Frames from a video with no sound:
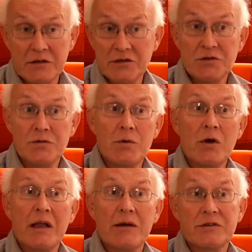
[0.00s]
and to the
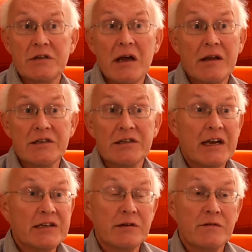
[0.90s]
world outside is
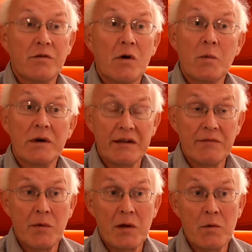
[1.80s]
catered for wherever
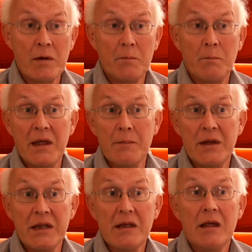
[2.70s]
we may
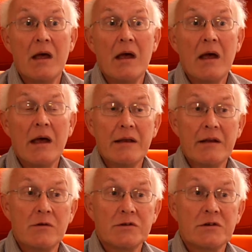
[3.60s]
be and it
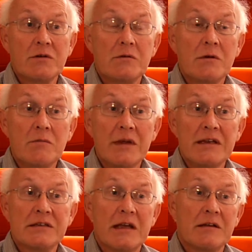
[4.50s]
also
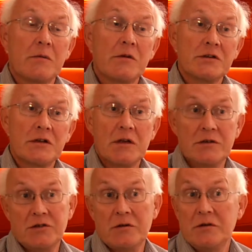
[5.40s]
means that
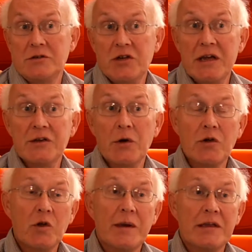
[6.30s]
sh shared
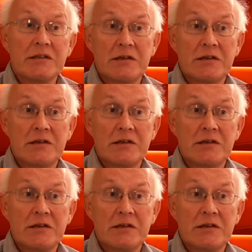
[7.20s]
documents,